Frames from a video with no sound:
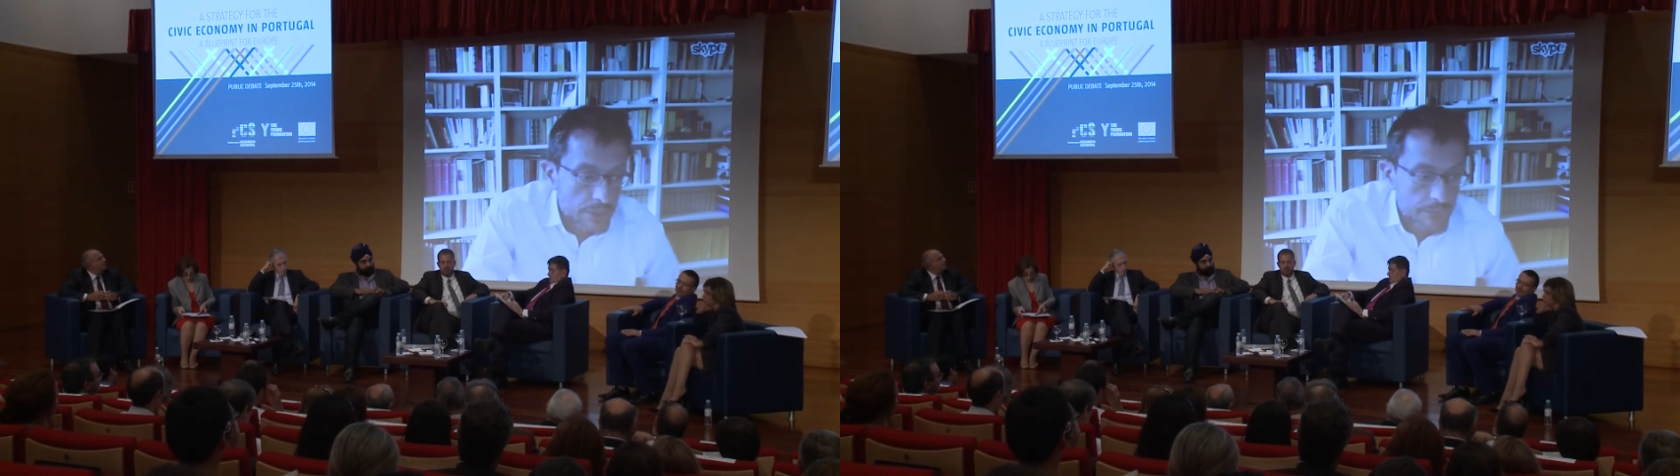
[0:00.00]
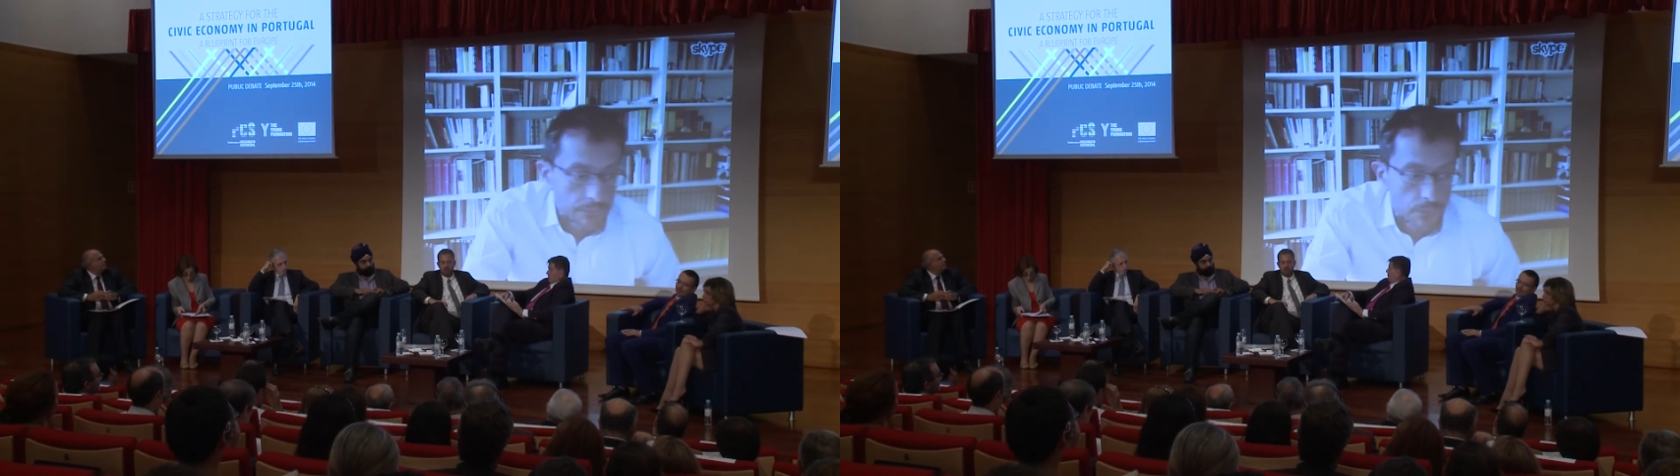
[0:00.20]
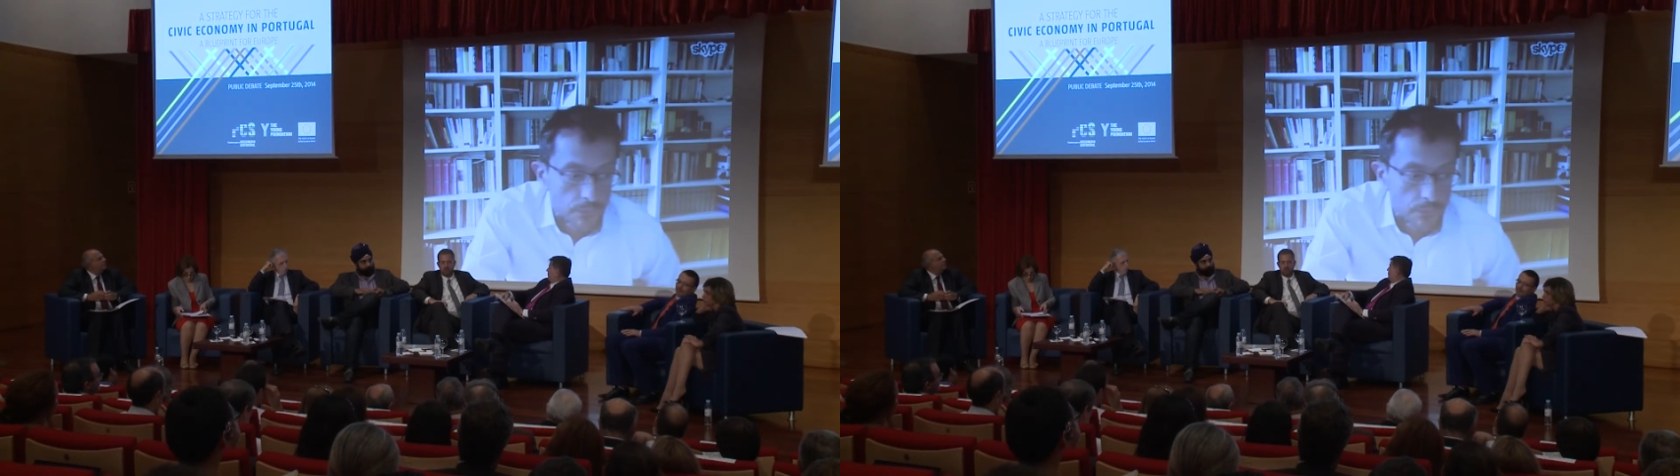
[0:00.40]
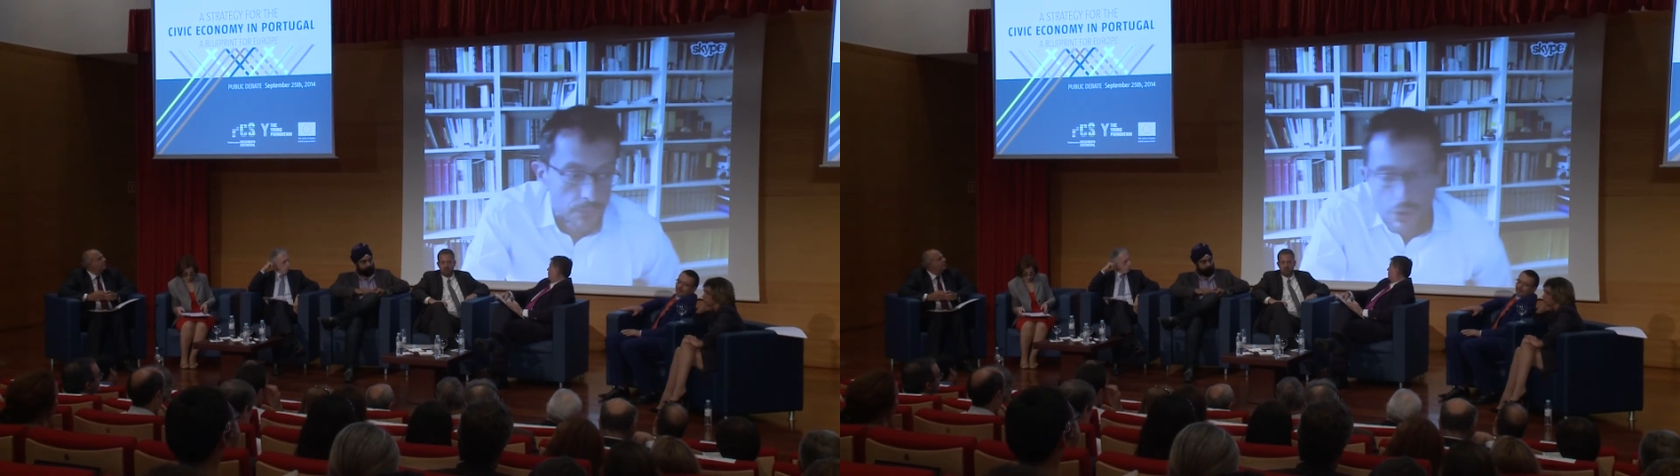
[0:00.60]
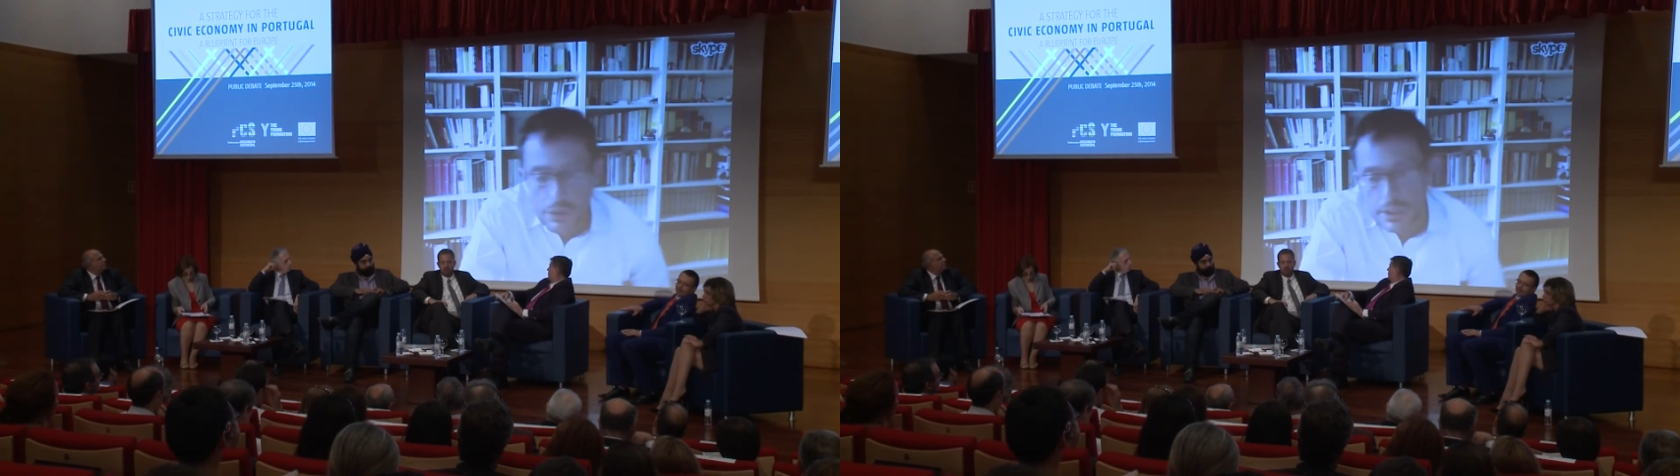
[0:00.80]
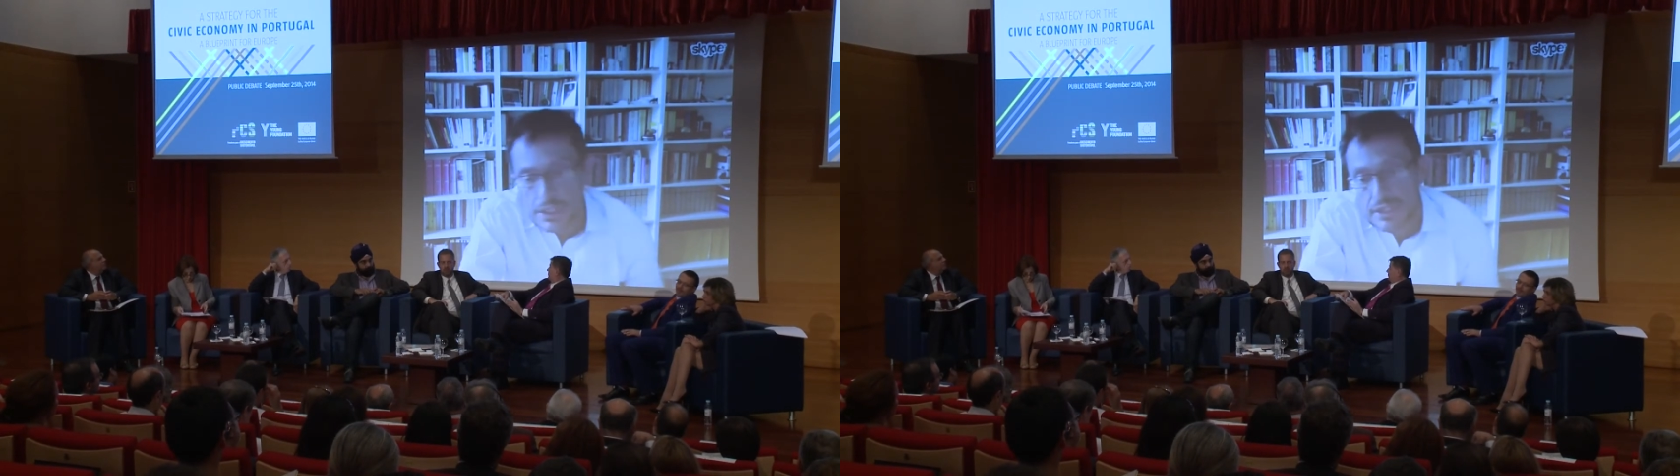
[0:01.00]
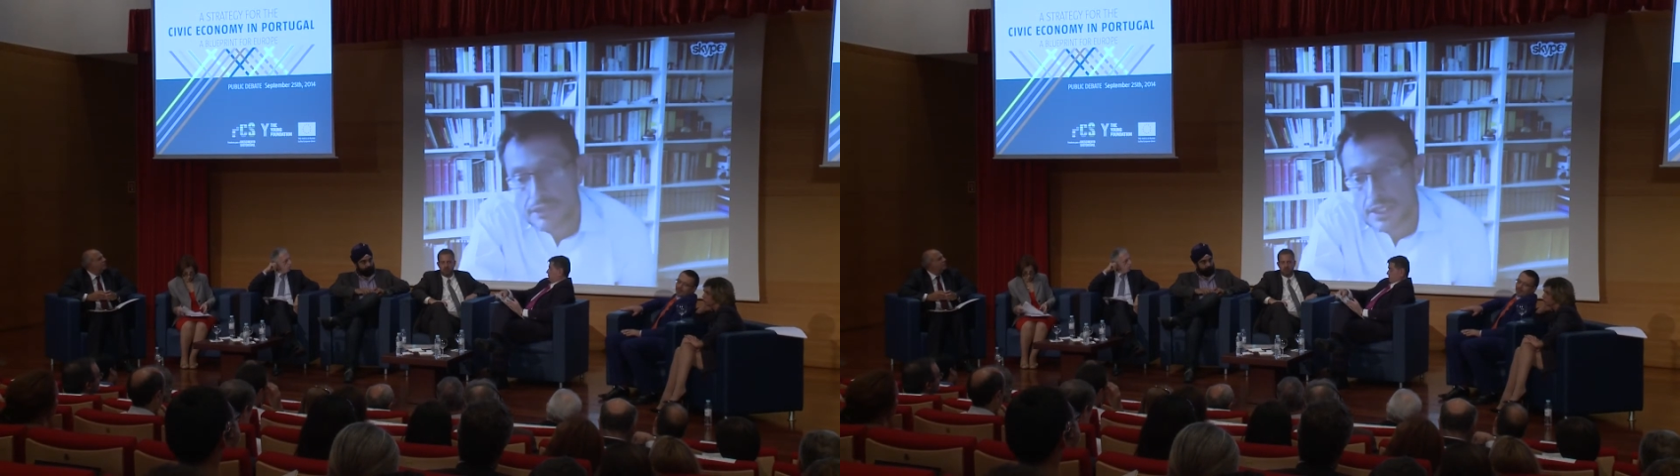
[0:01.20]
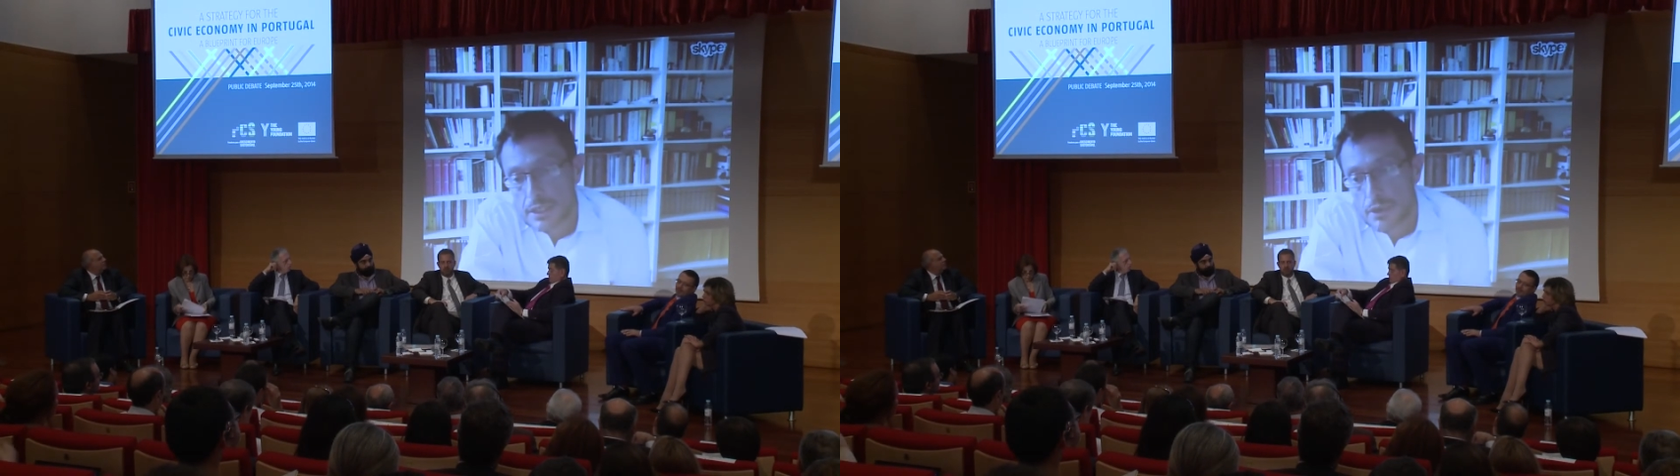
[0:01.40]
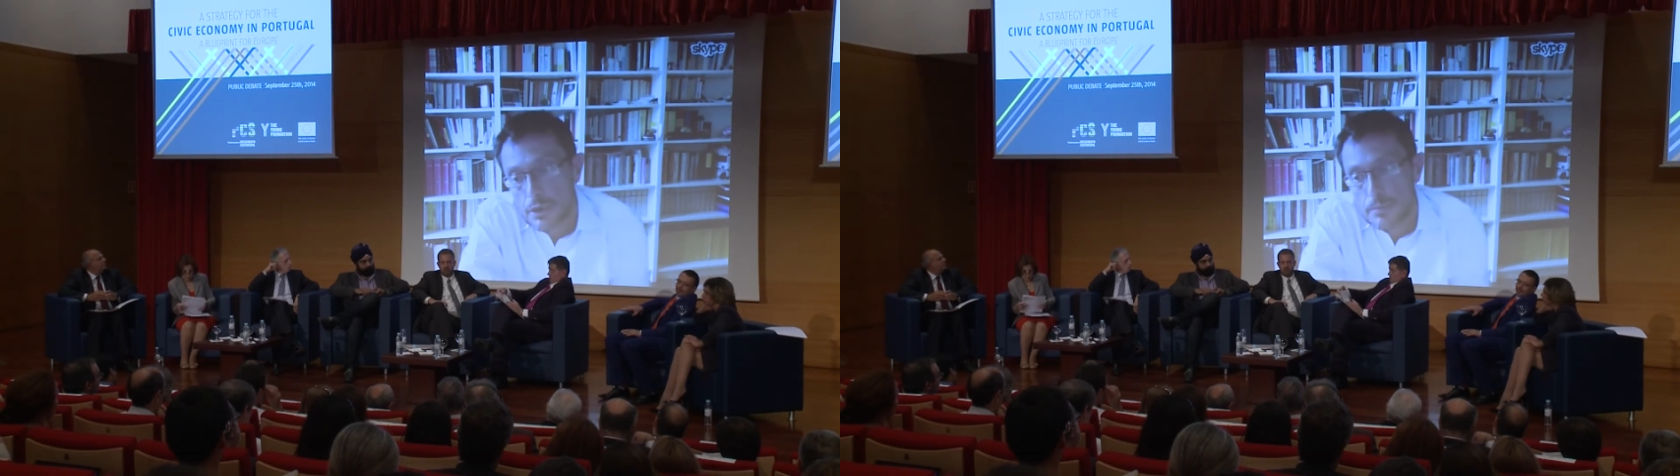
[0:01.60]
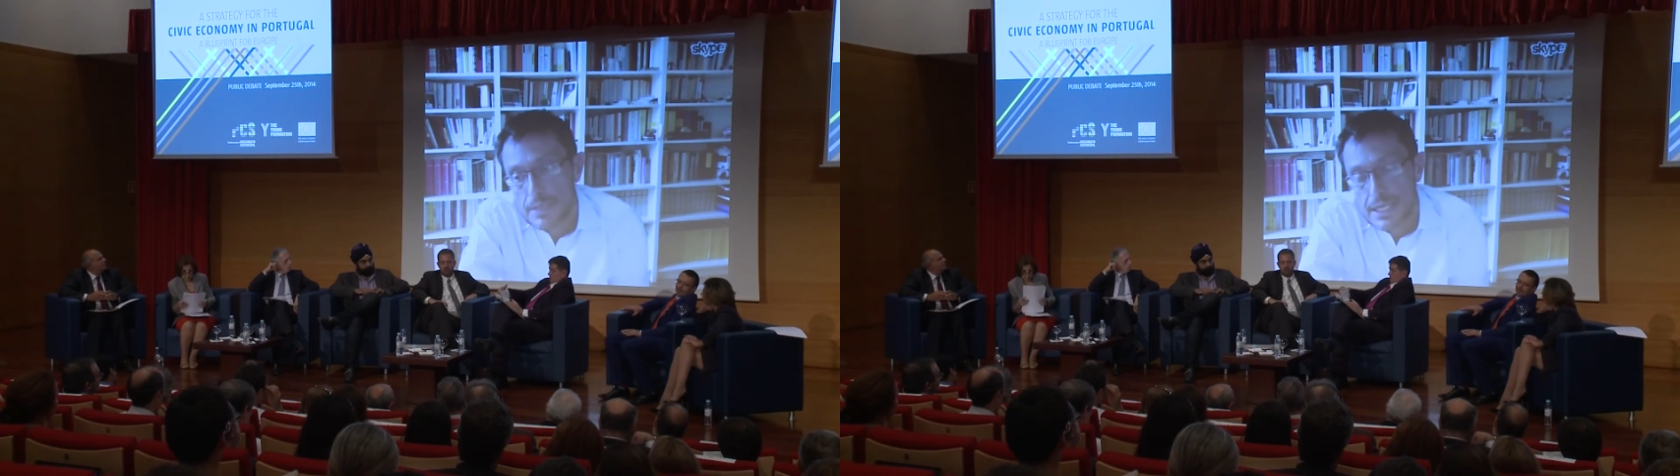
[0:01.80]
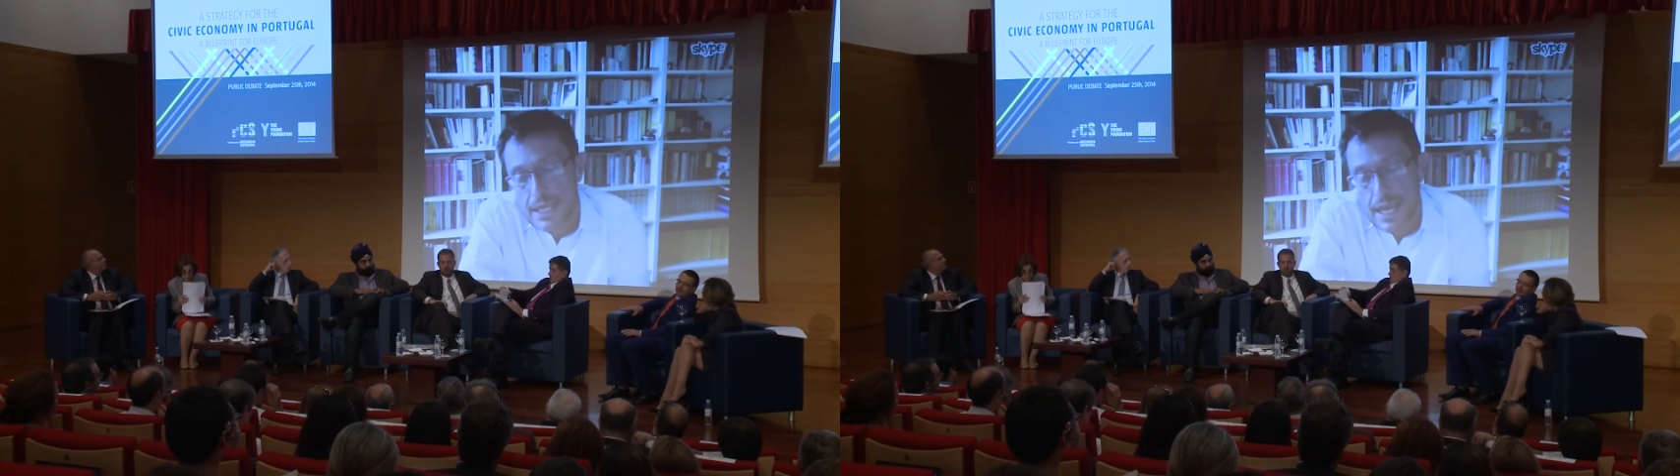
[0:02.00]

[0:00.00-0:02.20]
for civic economy